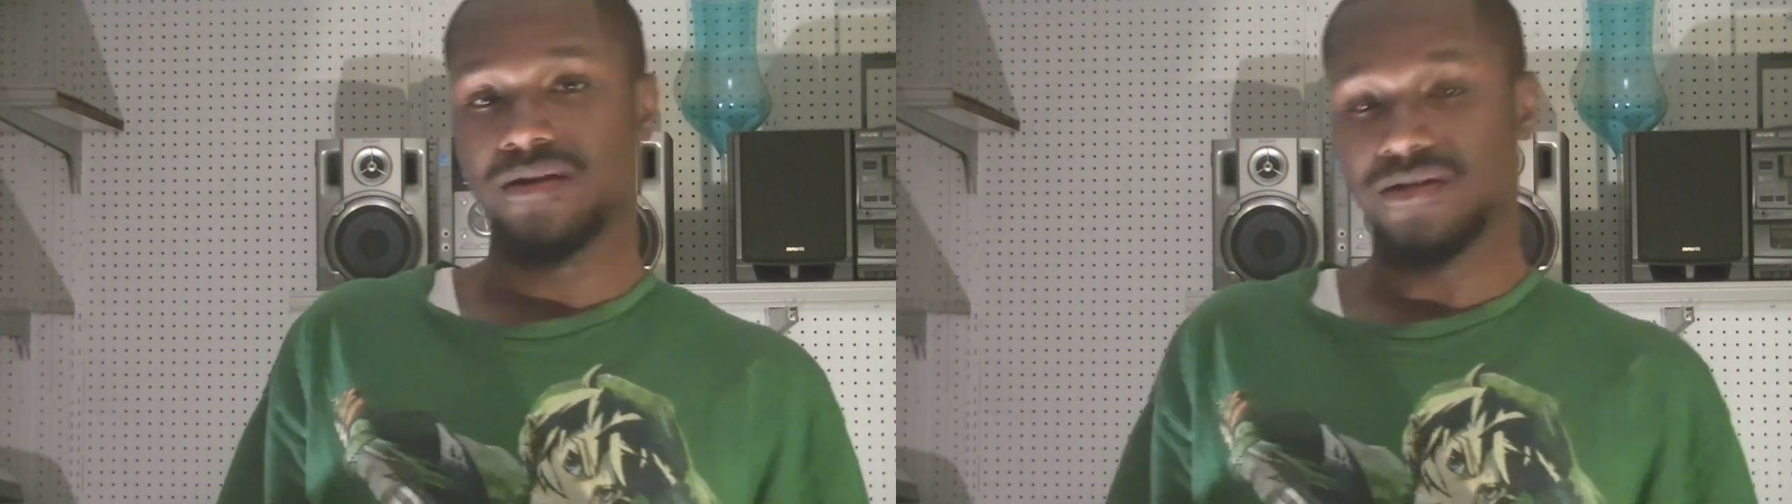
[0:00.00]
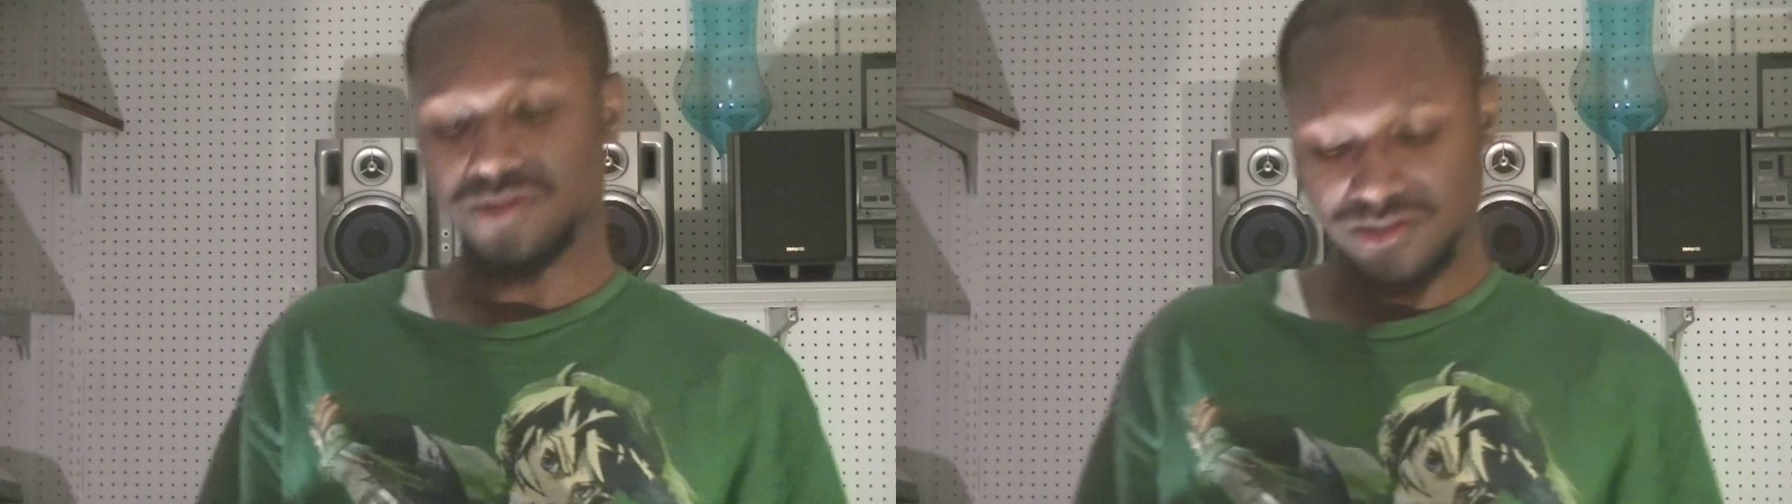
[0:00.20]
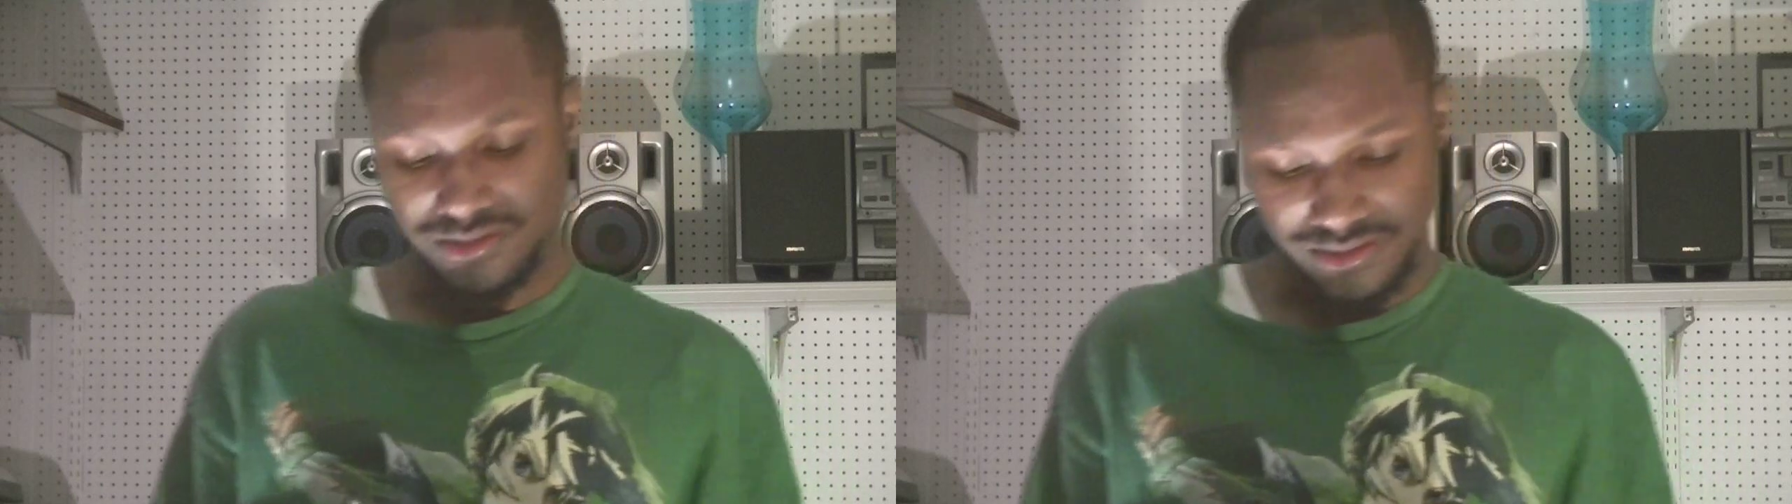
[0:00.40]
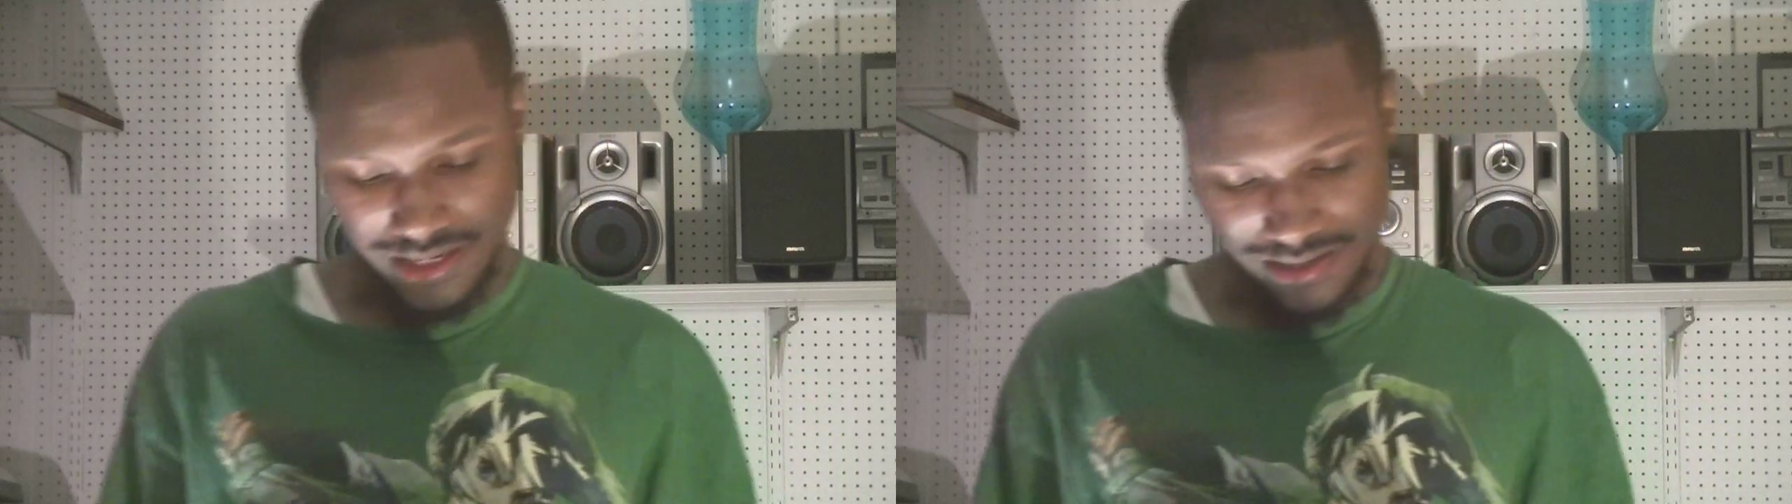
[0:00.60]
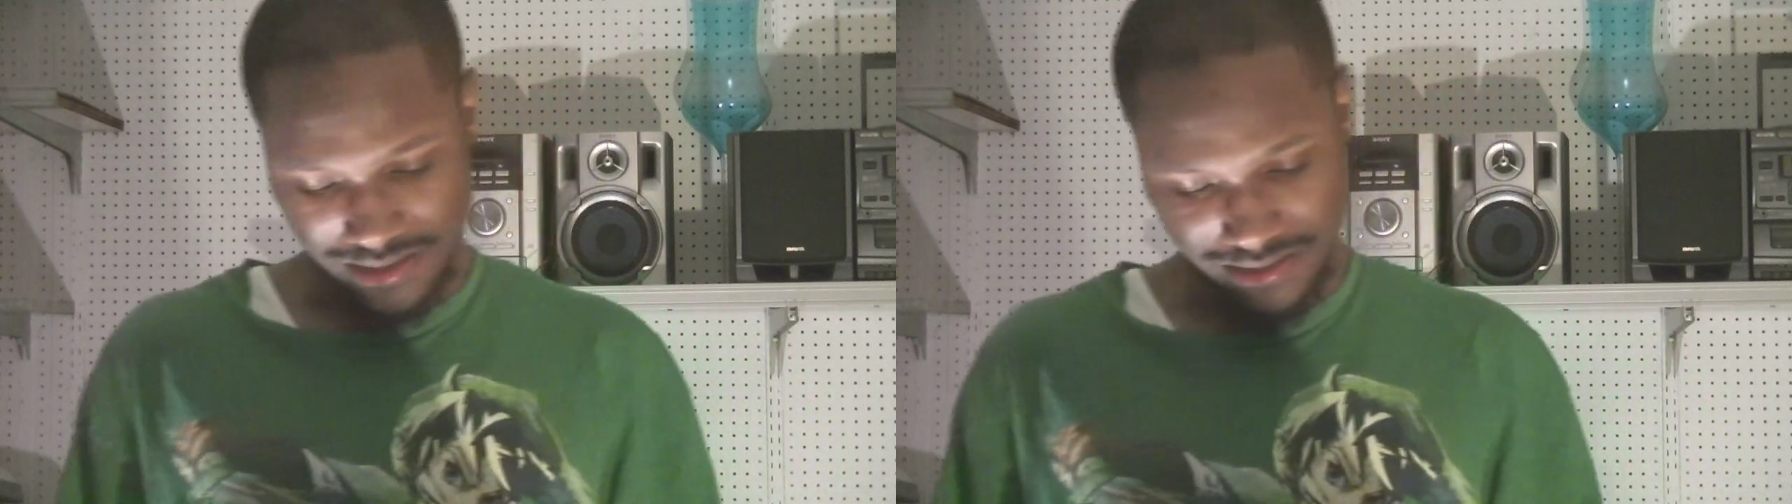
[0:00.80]
They should have just
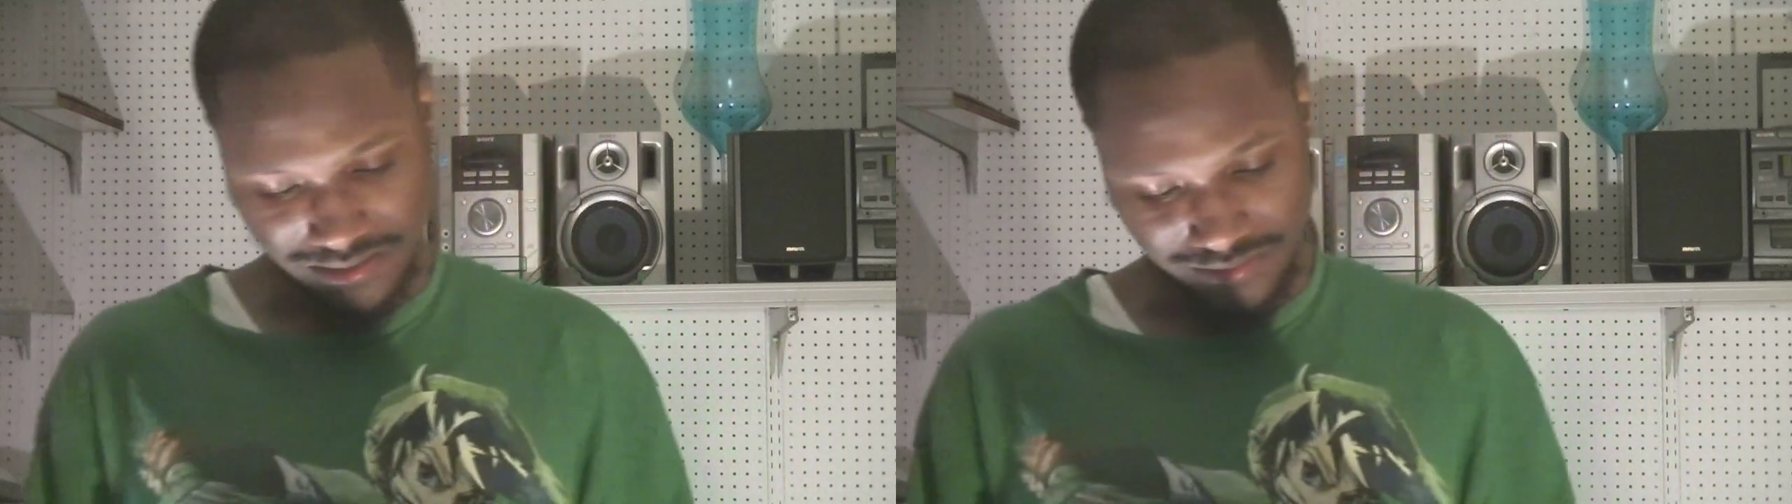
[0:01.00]
had like a